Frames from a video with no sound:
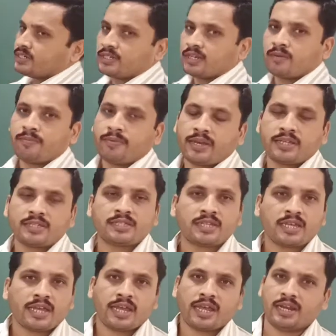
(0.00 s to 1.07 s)
surface
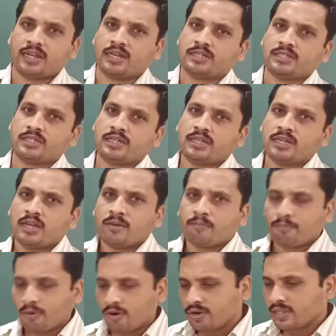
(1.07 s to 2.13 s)
energy.
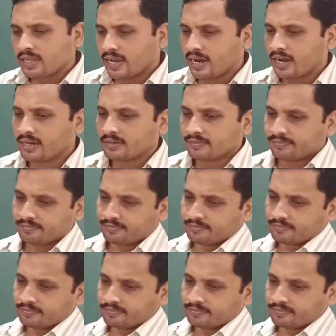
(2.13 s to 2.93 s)
For that,